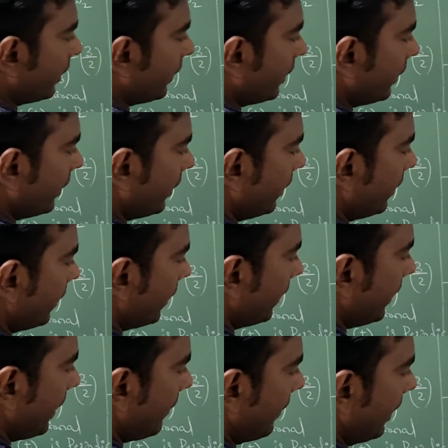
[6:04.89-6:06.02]
here
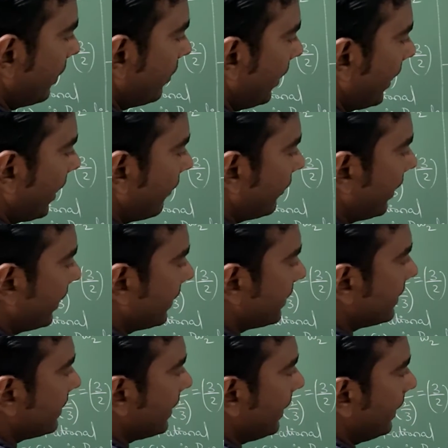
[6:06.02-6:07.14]
k value I have taken
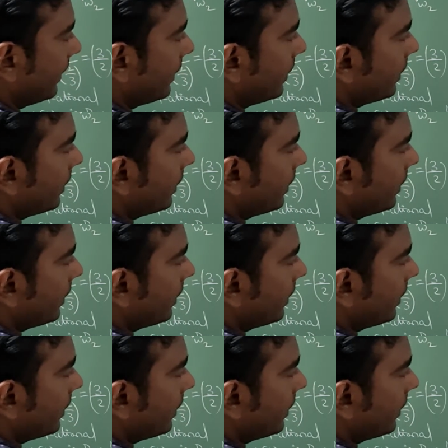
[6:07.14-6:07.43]
3.